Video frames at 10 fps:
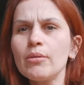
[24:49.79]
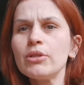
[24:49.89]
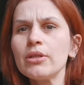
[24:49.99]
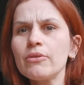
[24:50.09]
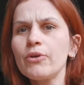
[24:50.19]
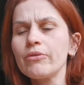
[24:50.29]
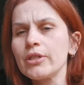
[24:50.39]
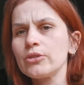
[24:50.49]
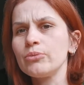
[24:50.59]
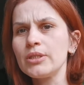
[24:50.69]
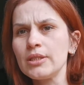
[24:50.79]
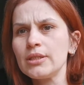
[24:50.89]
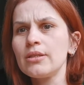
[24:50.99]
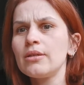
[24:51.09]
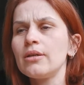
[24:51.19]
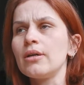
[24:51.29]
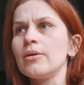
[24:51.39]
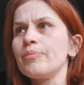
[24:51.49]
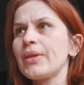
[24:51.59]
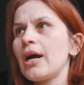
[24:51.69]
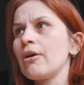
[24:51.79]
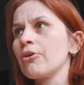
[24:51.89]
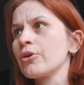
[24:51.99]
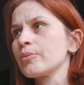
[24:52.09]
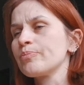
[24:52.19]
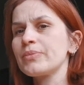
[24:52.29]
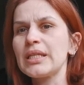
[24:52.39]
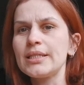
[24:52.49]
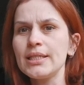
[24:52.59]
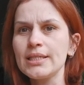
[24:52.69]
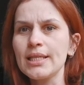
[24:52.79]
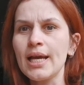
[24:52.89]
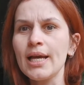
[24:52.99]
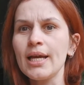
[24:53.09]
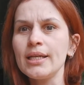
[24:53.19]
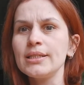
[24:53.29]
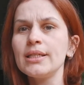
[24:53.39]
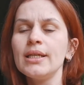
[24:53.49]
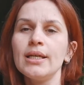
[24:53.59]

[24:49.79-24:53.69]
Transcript: I'm looking forward to visit our seaside,